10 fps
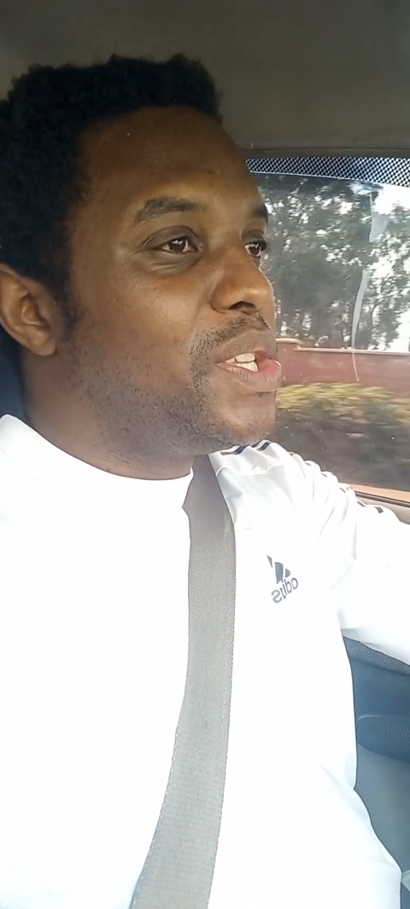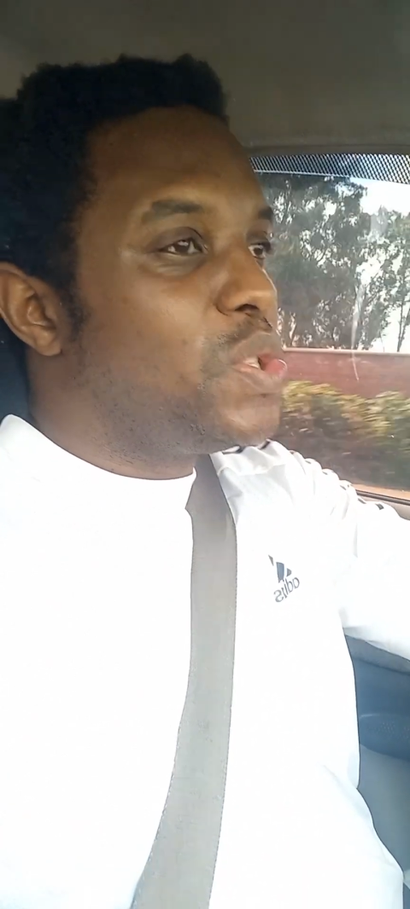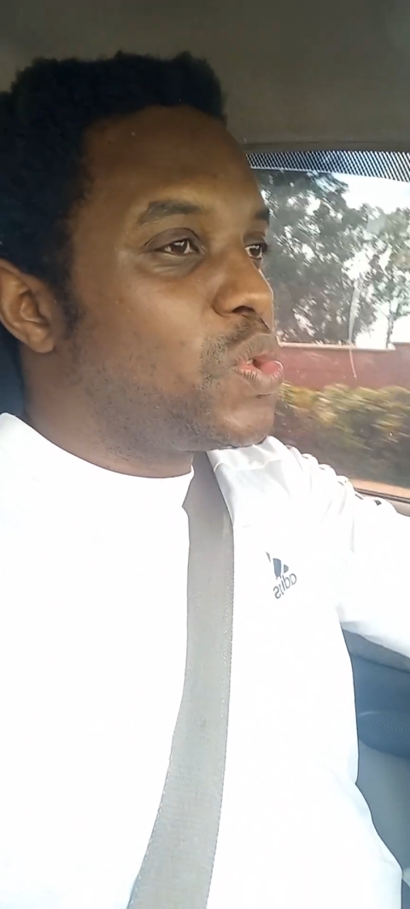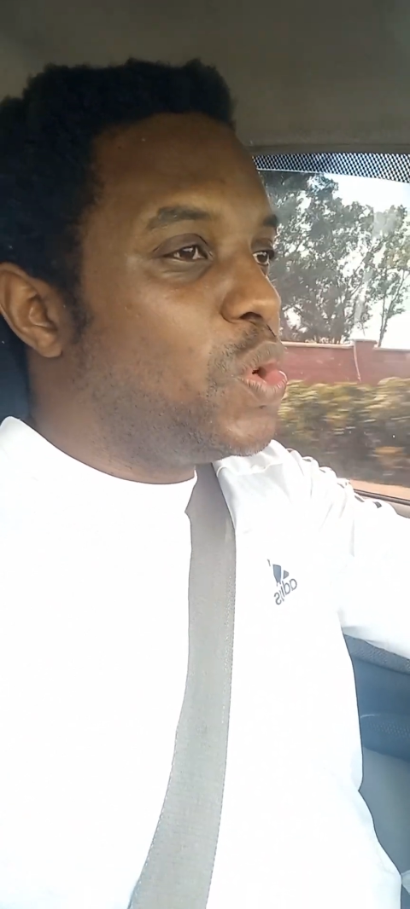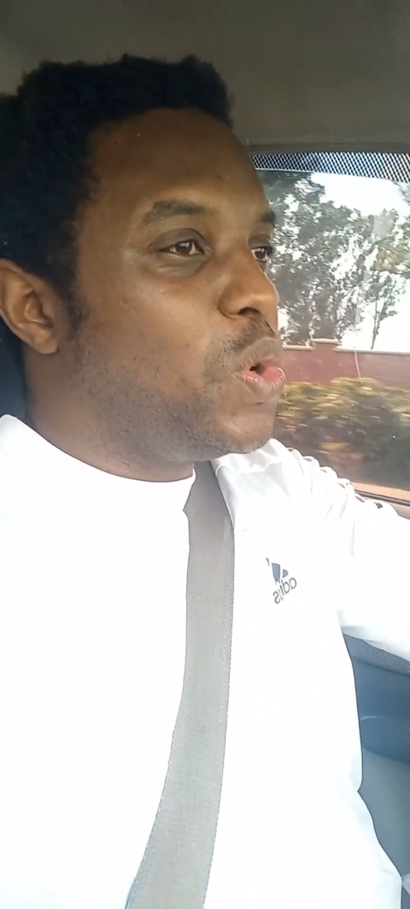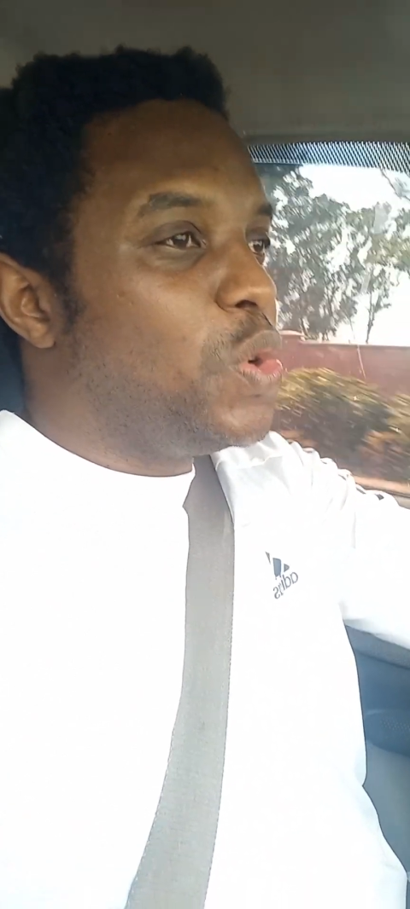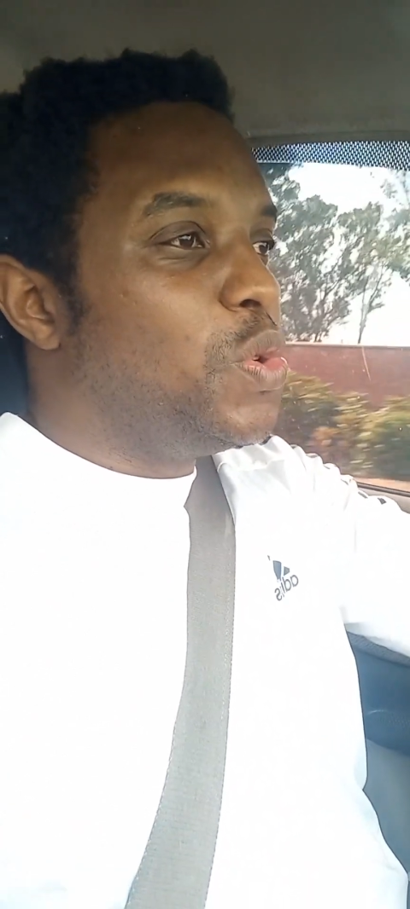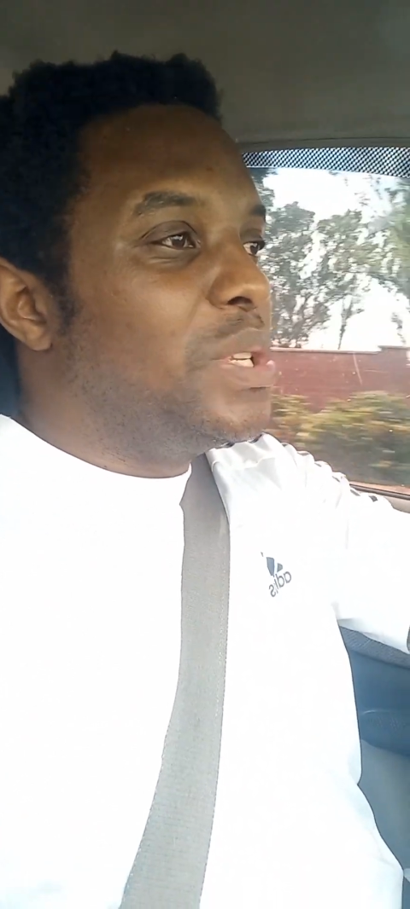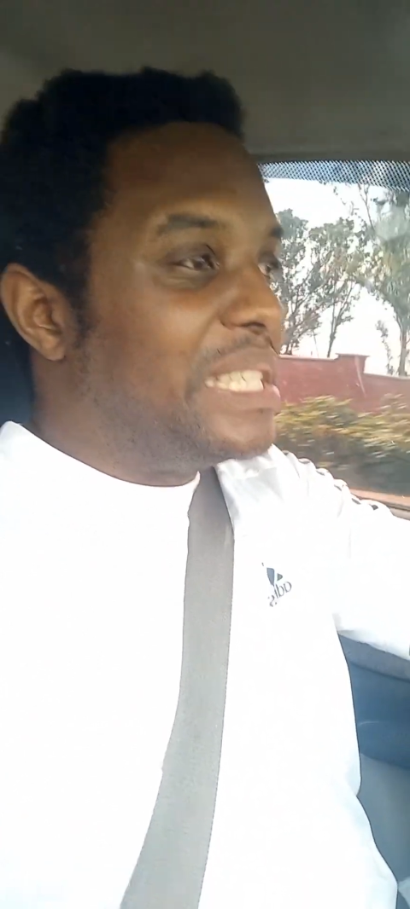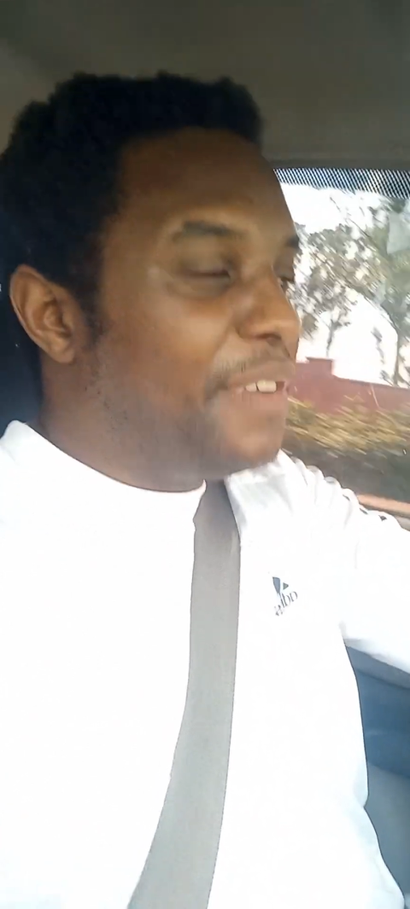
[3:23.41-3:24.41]
So
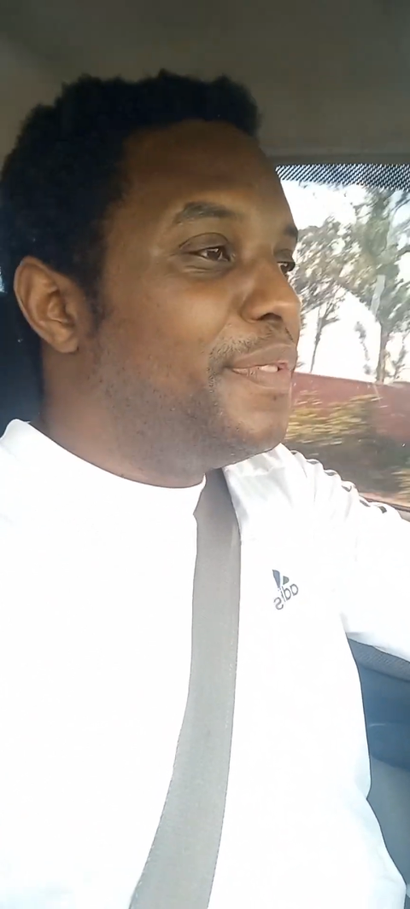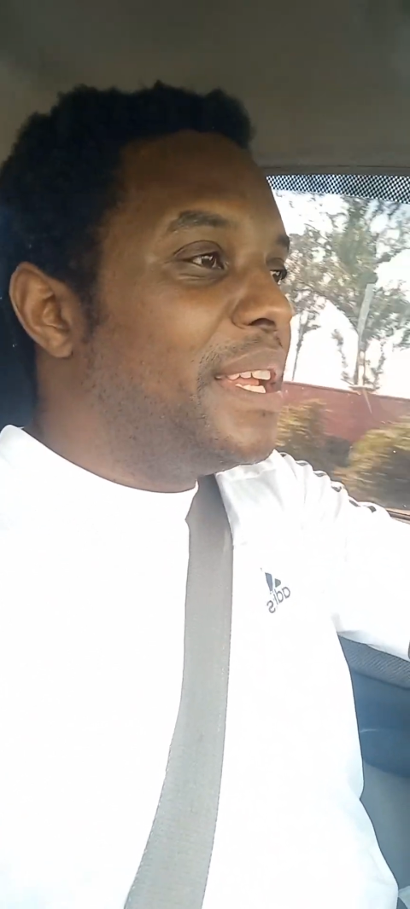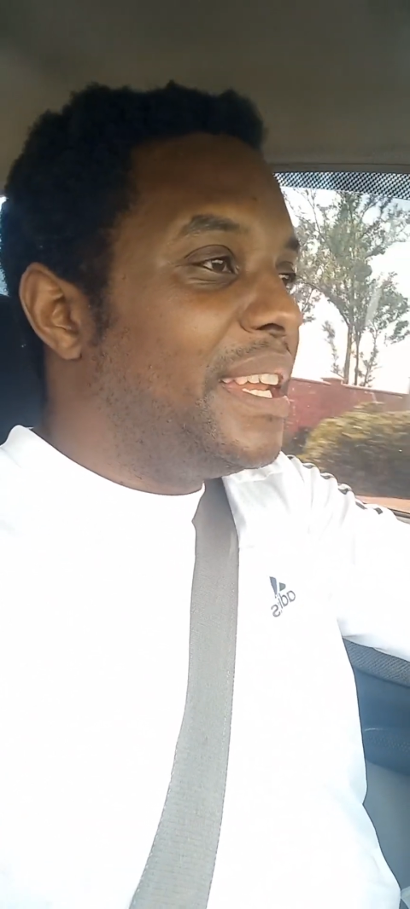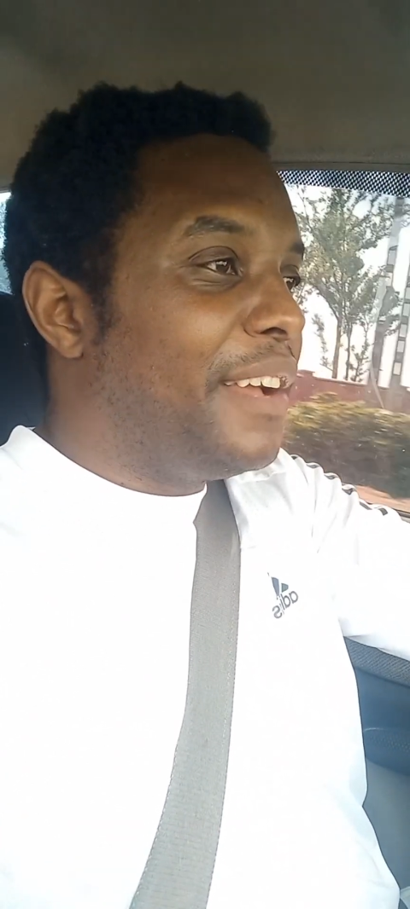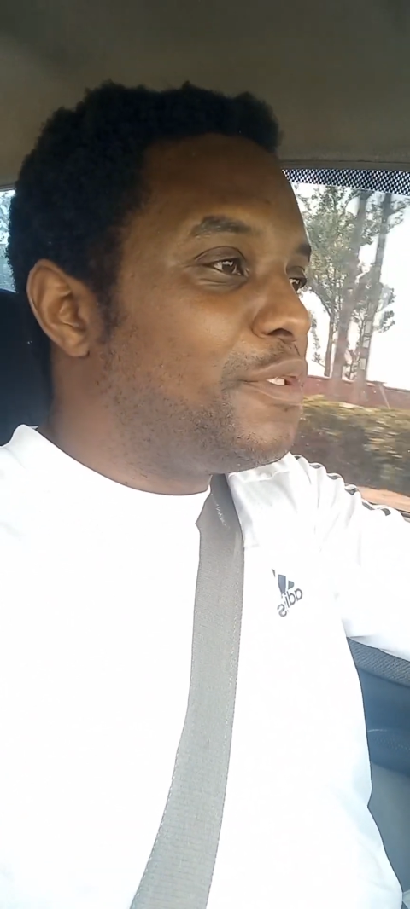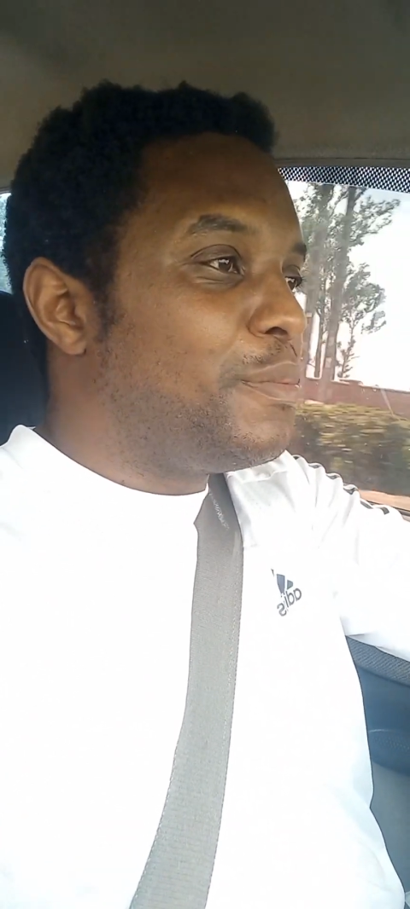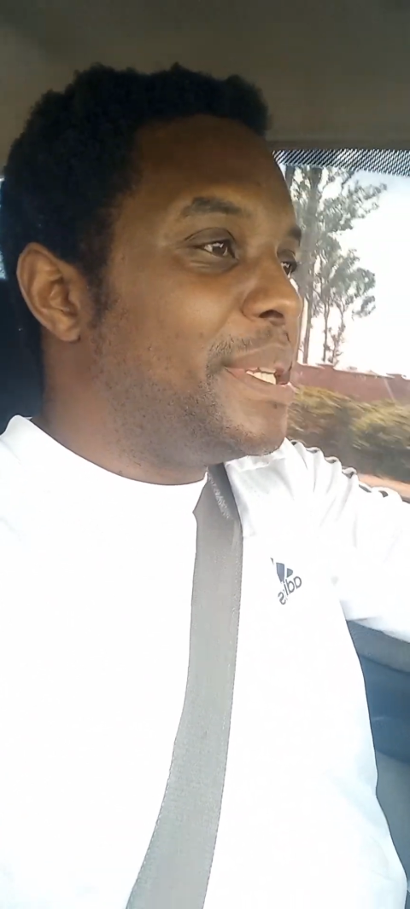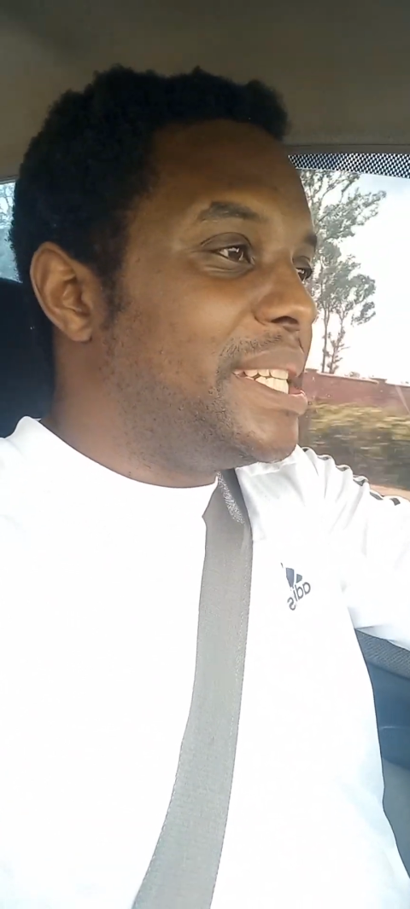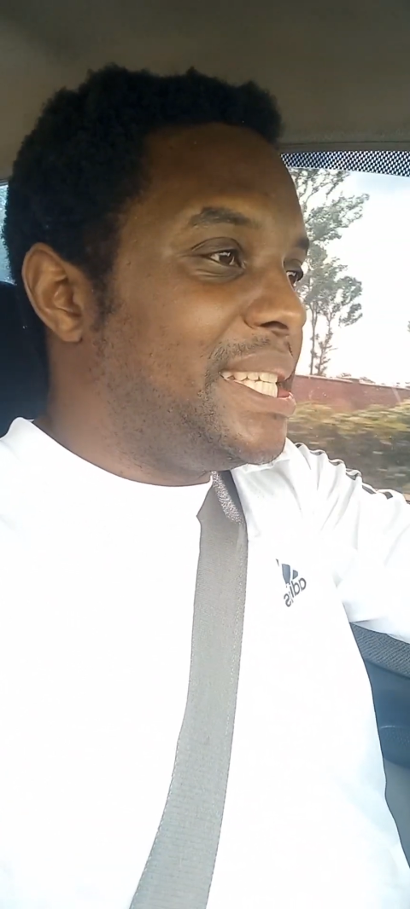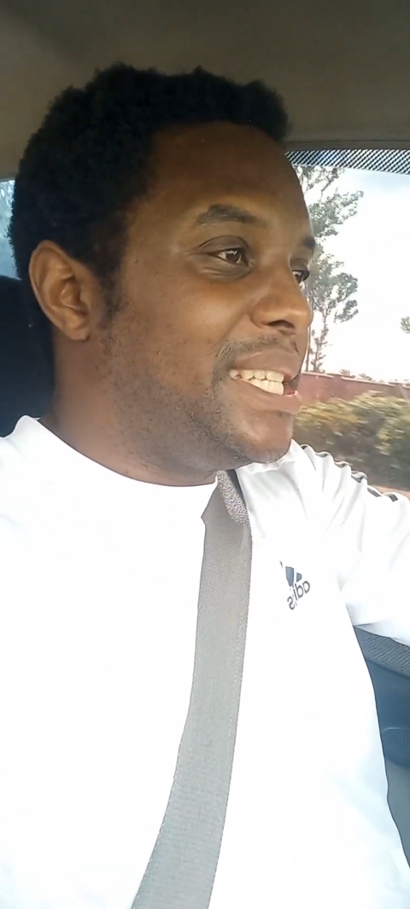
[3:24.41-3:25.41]
you definitely have to be
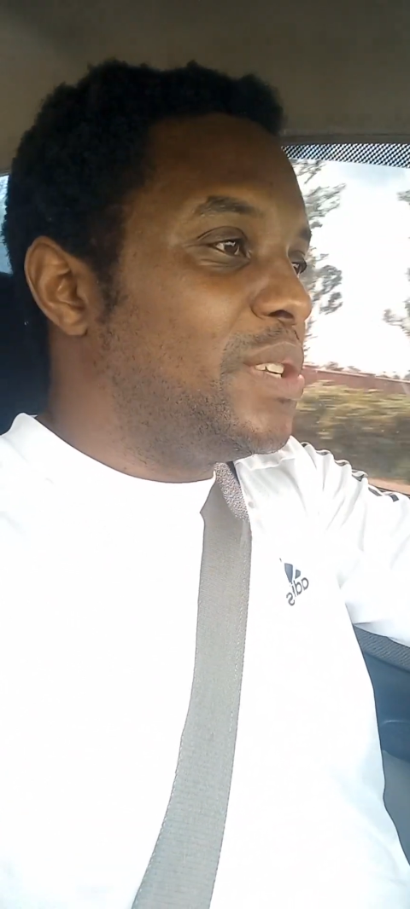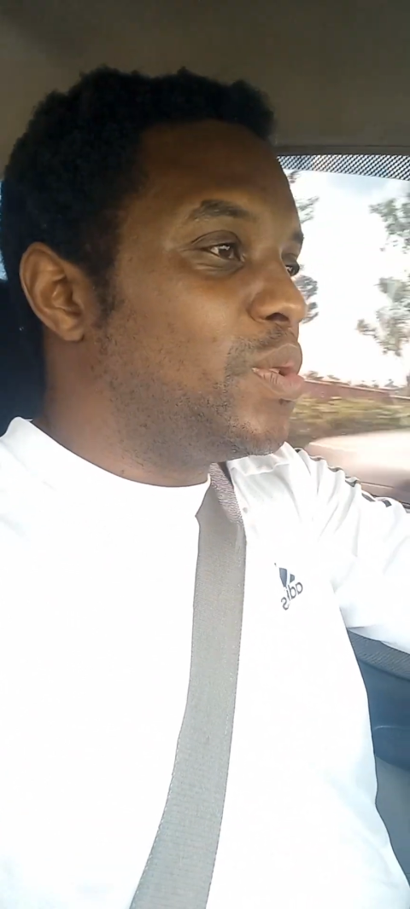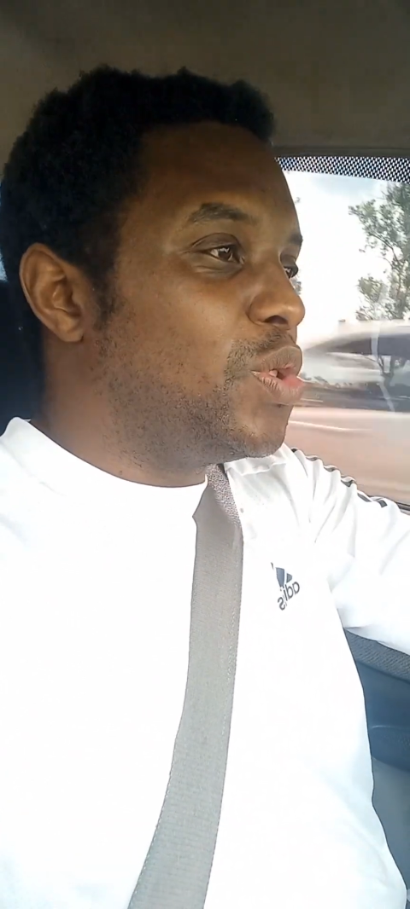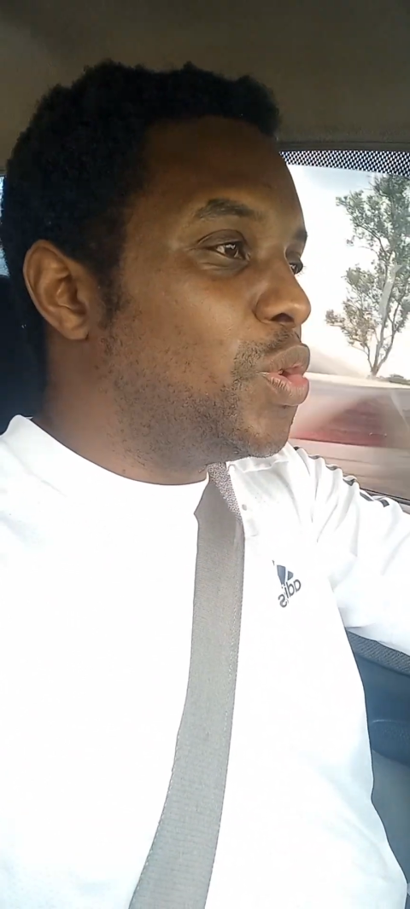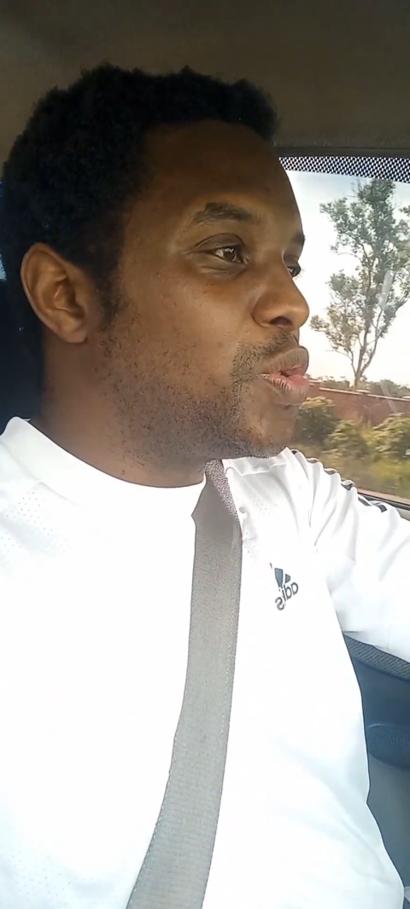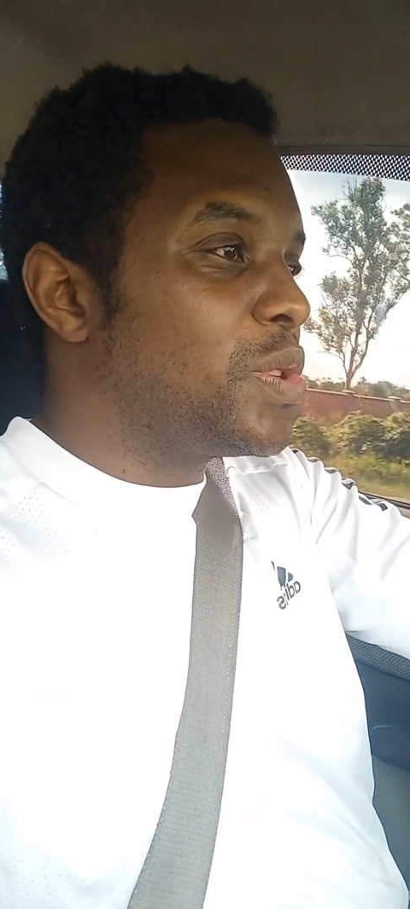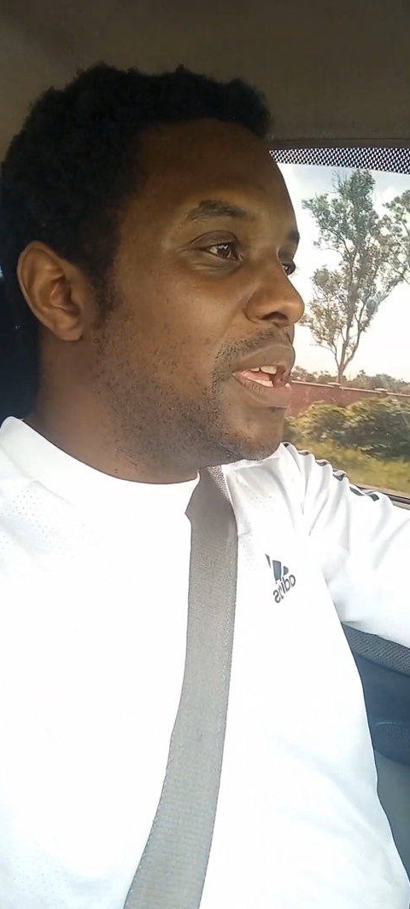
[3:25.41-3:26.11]
tested on those.